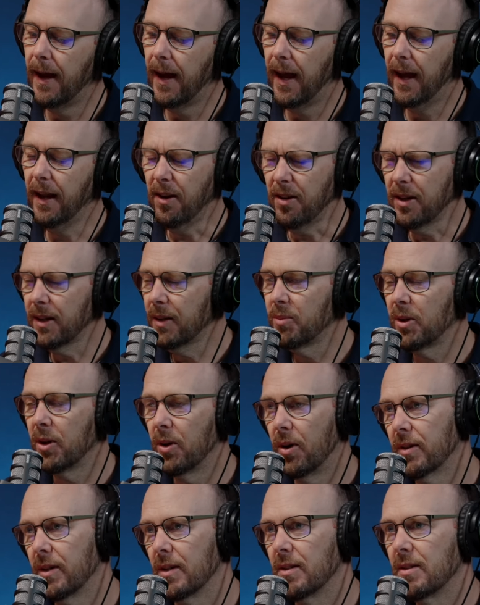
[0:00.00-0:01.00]
And I'm going to be
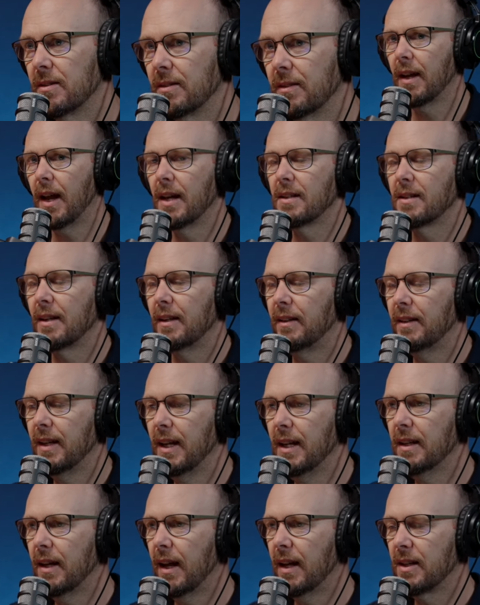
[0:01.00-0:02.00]
honest, as a
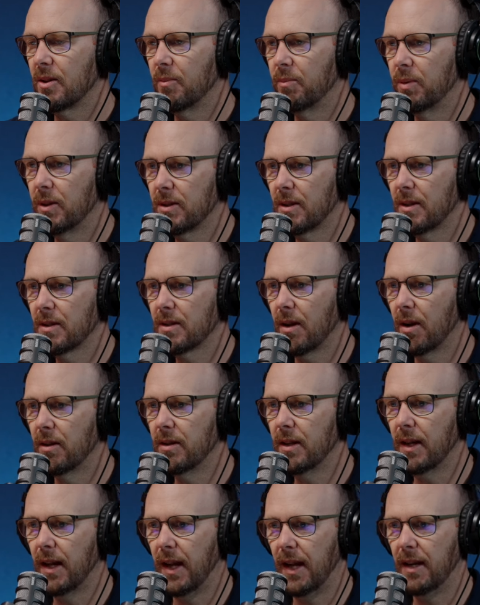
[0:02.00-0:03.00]
leader, as a business
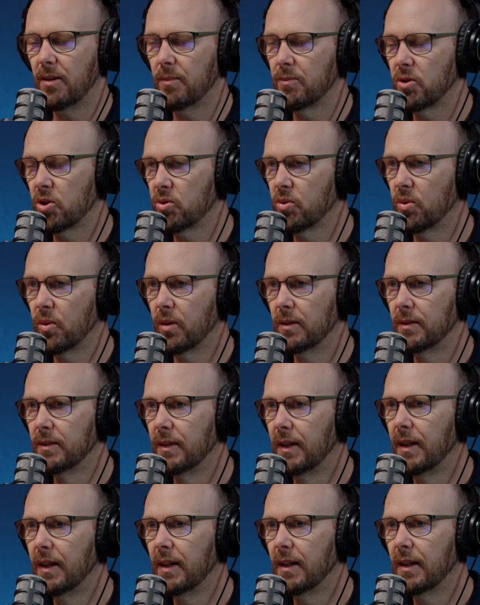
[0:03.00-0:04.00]
owner, and I'm sure
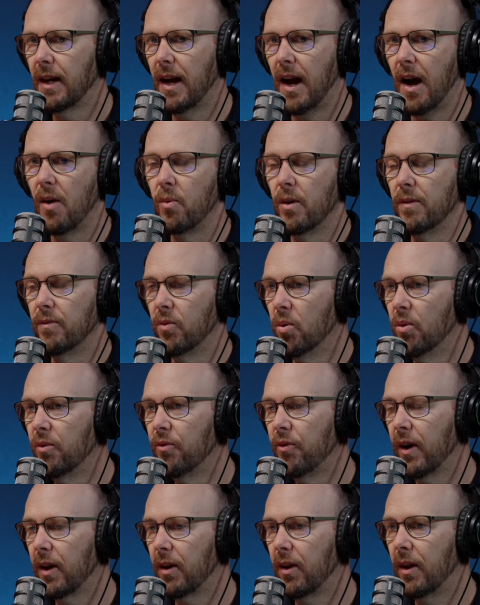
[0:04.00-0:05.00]
uh, we've all
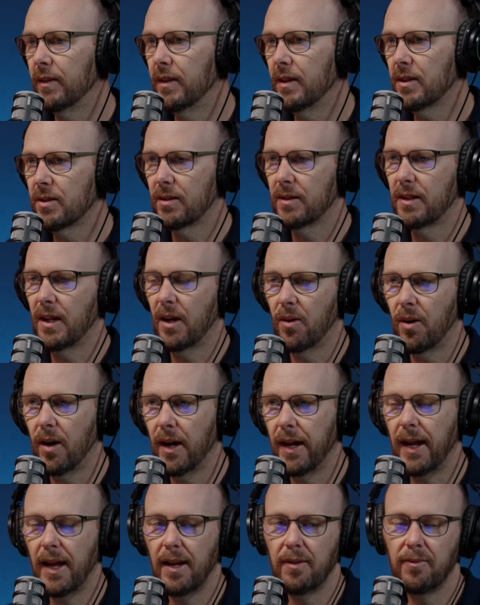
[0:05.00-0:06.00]
felt like this, I know I
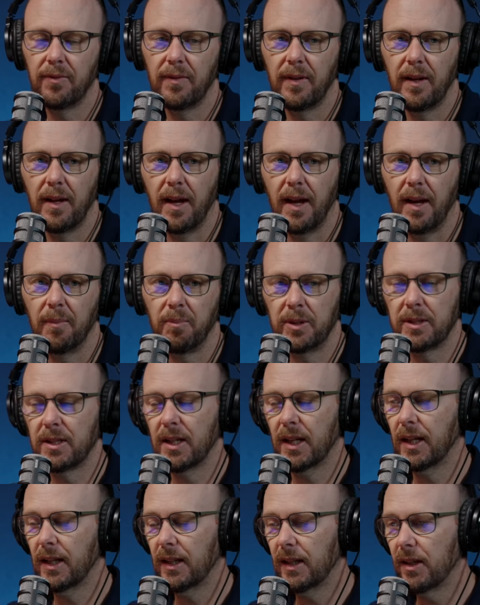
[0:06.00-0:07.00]
have, uh,
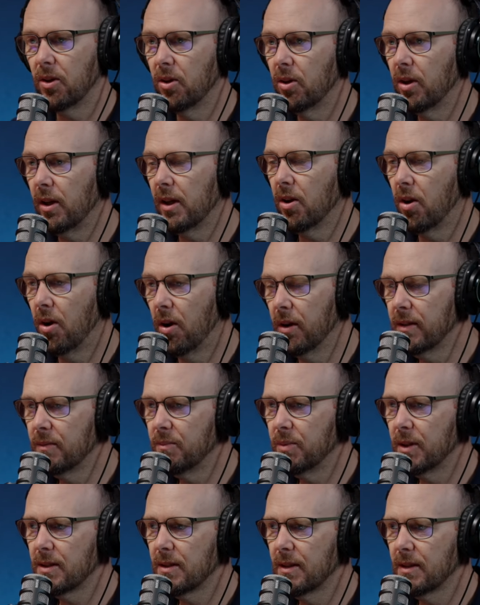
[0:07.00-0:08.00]
particularly early on in
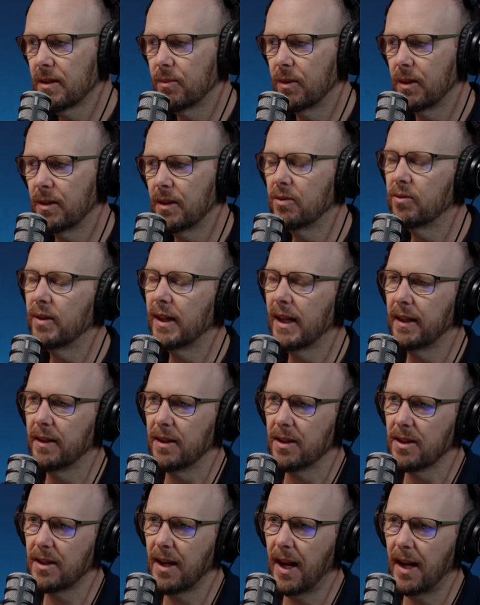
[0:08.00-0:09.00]
business when I didn't really
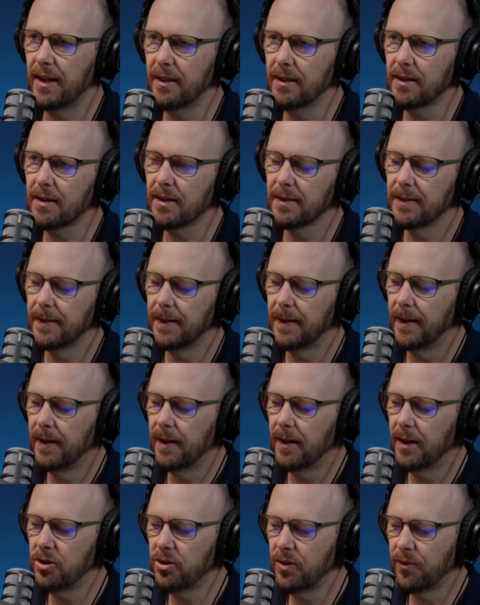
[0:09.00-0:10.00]
understand this,
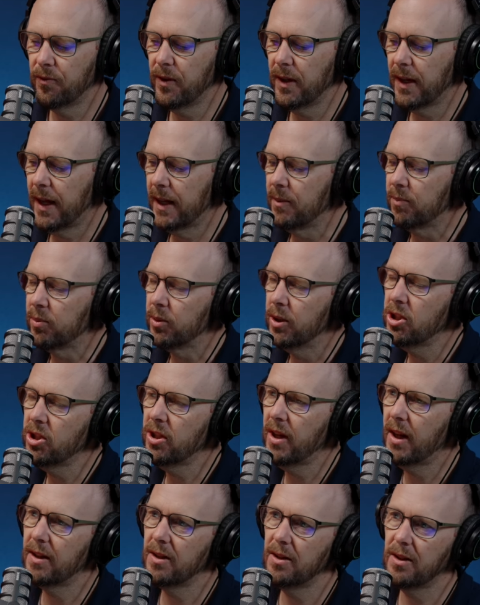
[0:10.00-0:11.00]
is you feel
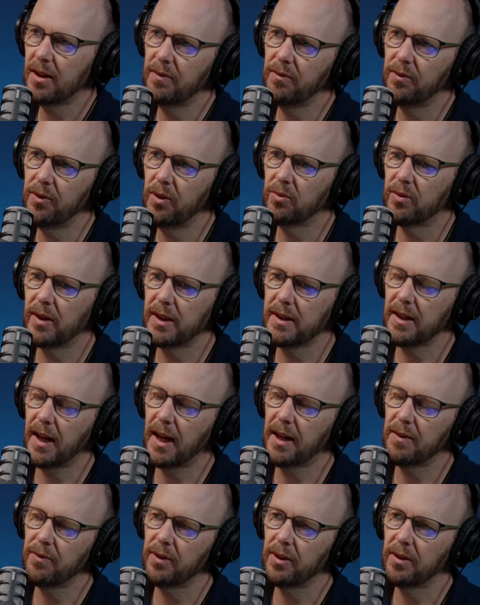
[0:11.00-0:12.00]
unappreciated and you can feel really
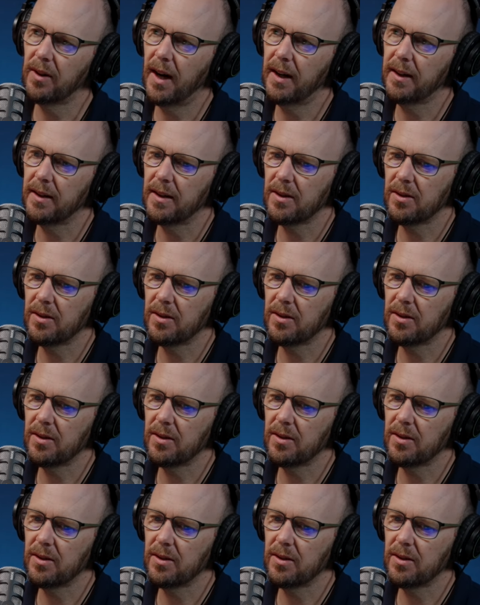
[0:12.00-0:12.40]
taken for granted.